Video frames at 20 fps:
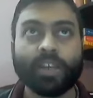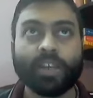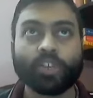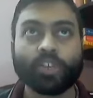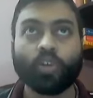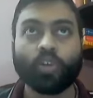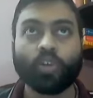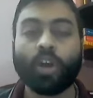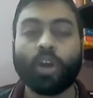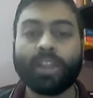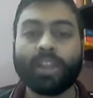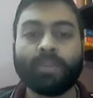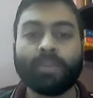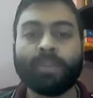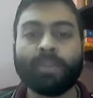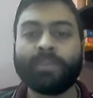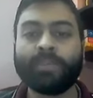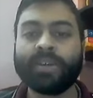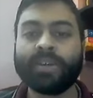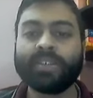So all the
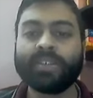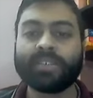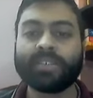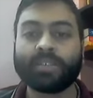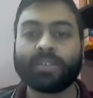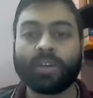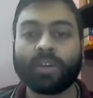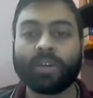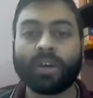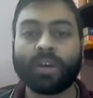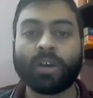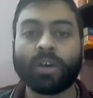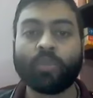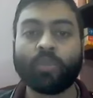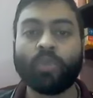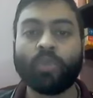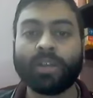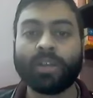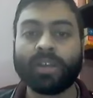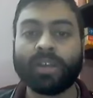members
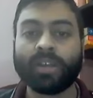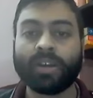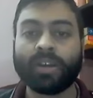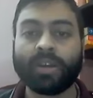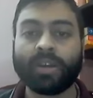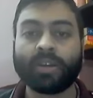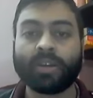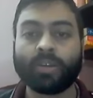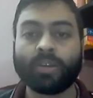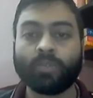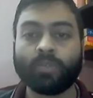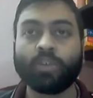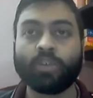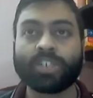who